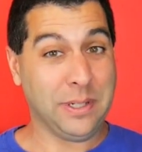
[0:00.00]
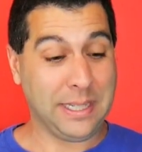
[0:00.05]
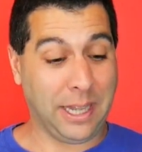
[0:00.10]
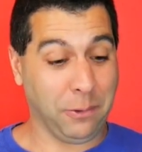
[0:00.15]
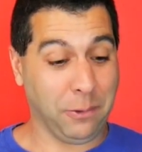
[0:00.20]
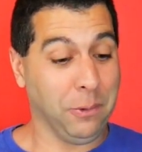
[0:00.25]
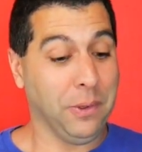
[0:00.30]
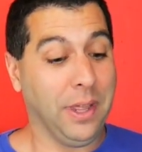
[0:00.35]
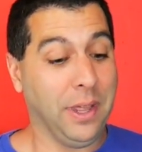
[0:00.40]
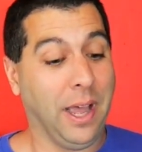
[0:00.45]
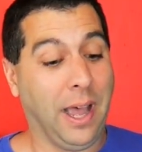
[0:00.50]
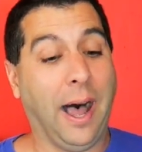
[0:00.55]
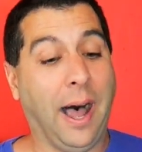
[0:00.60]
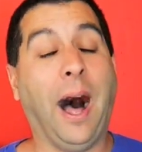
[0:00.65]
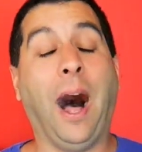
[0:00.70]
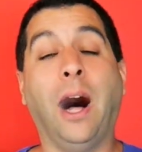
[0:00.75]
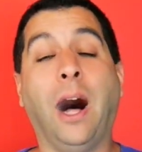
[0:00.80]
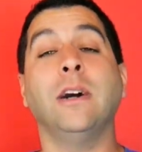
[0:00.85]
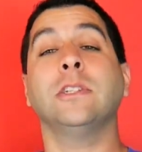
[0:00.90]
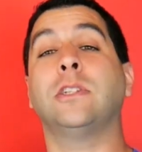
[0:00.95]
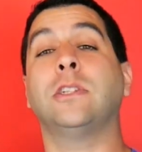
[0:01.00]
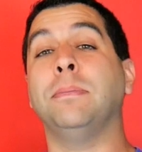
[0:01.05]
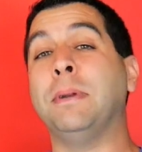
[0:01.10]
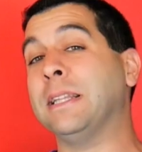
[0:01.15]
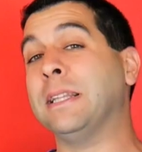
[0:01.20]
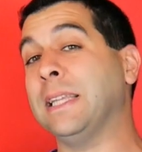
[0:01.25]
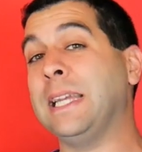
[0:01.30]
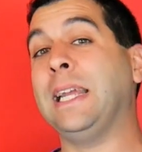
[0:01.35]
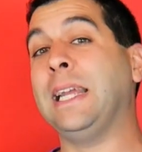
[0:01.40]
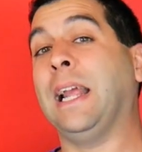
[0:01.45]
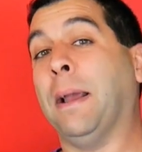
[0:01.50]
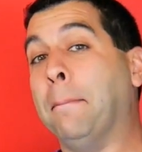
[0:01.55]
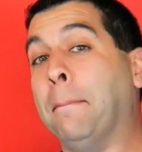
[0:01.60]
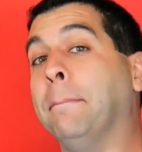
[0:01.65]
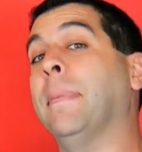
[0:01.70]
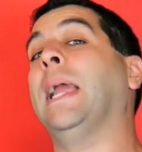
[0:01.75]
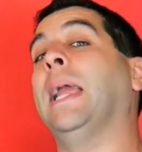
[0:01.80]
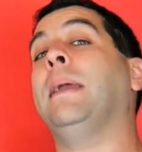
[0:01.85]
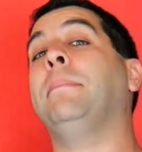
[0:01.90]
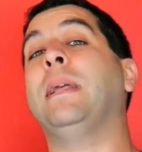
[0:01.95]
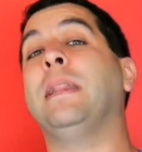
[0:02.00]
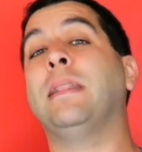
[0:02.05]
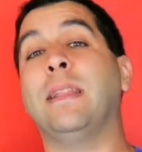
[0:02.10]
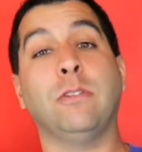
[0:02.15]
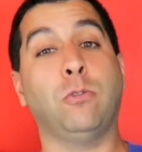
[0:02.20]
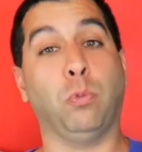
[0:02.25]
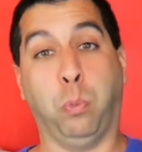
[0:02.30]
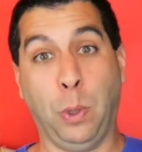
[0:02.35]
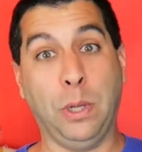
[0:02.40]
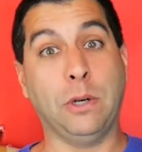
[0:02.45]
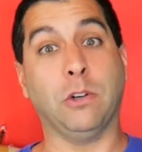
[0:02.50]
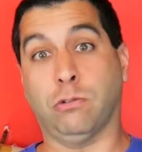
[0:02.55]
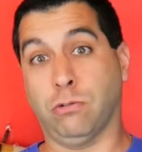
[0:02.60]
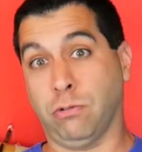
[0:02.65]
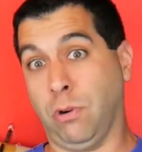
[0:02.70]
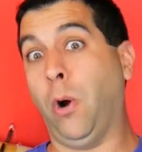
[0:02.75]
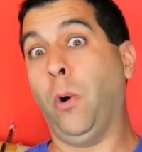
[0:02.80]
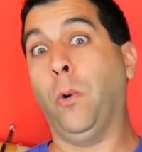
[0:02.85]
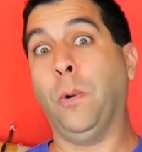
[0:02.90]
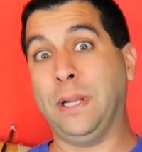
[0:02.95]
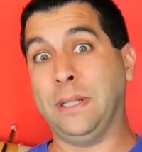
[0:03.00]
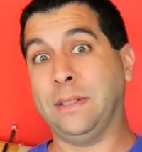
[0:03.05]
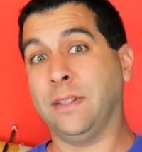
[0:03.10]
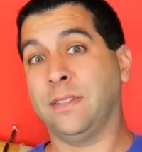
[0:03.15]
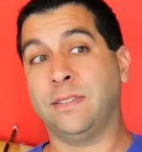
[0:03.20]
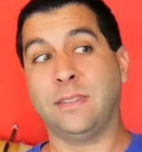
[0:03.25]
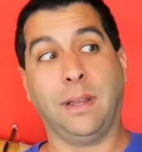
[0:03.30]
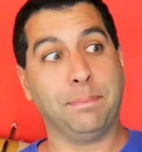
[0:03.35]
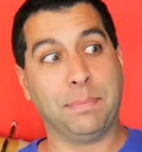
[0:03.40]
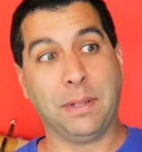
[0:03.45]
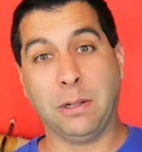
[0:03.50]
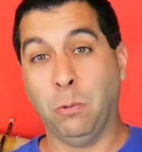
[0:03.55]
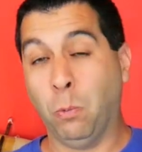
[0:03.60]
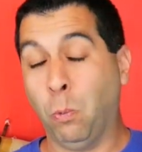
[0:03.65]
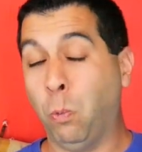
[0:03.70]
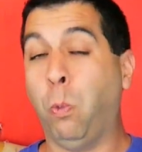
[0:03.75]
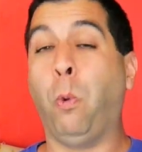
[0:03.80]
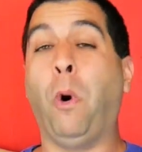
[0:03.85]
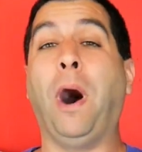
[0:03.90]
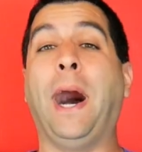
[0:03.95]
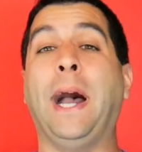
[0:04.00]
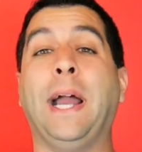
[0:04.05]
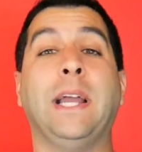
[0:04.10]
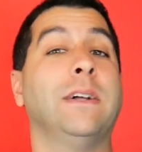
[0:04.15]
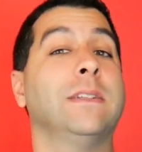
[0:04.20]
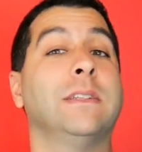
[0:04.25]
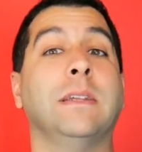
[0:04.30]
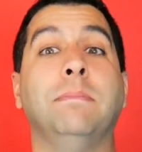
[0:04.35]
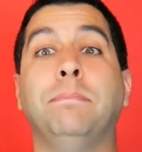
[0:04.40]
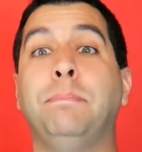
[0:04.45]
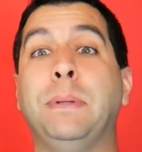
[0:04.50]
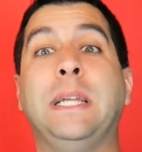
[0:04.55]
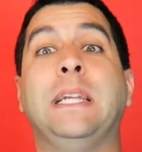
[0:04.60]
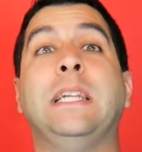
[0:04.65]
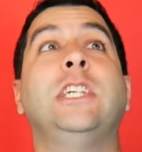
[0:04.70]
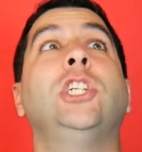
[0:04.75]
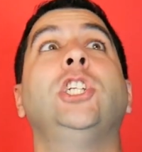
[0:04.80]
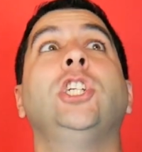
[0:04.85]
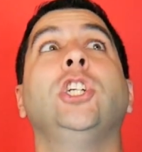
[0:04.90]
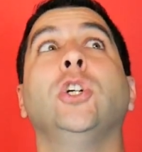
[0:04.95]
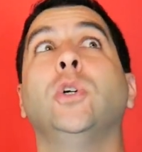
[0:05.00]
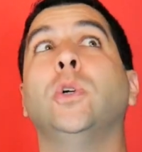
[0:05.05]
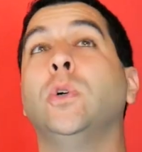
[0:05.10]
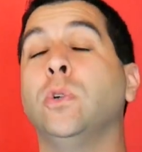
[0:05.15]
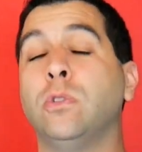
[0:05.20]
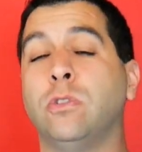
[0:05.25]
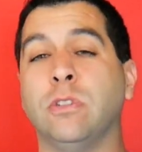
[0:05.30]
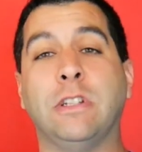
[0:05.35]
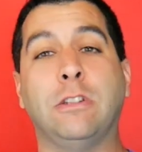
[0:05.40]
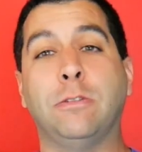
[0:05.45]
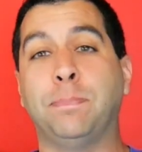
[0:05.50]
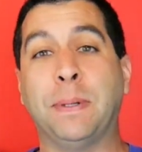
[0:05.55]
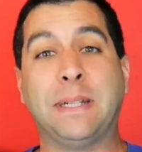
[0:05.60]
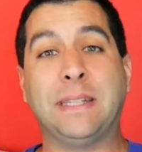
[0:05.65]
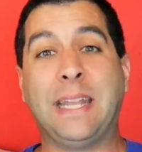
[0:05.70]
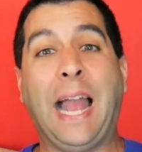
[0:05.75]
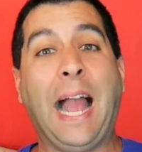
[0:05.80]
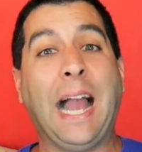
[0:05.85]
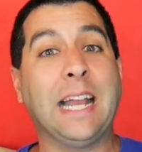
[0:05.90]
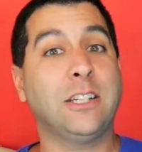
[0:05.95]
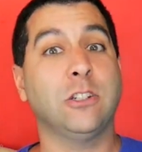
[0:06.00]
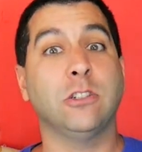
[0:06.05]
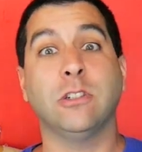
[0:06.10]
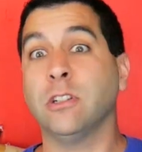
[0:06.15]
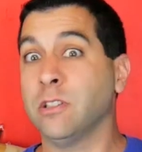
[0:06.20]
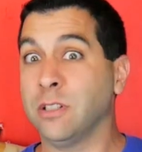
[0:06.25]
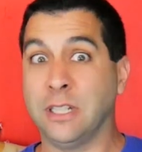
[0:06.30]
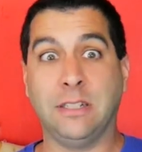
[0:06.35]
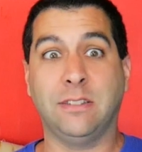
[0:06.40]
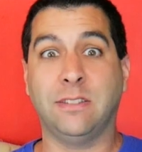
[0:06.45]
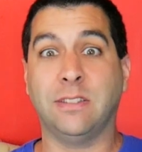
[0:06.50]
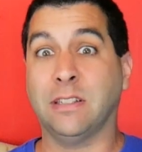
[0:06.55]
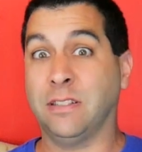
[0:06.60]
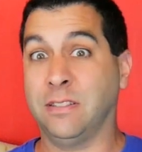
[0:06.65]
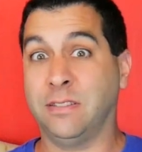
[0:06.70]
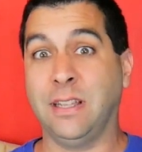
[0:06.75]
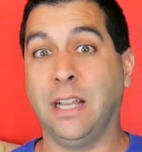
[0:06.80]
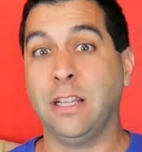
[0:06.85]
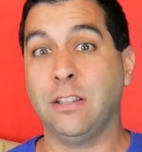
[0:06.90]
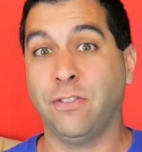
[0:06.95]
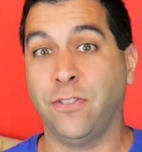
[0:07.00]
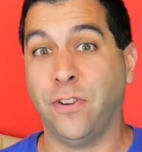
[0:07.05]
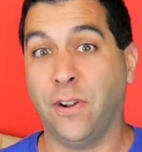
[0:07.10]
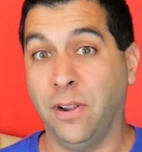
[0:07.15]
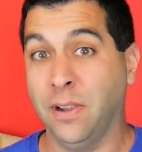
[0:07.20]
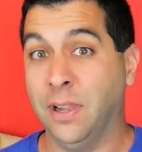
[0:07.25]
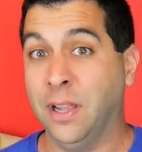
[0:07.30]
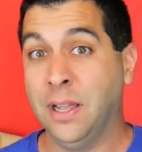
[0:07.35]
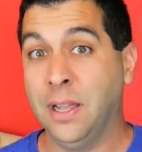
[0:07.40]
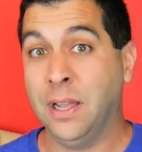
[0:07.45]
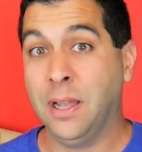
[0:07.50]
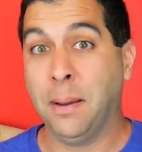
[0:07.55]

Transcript: Now, ultimately, maybe this will grow into something wild and be hugely, spectacularly successful.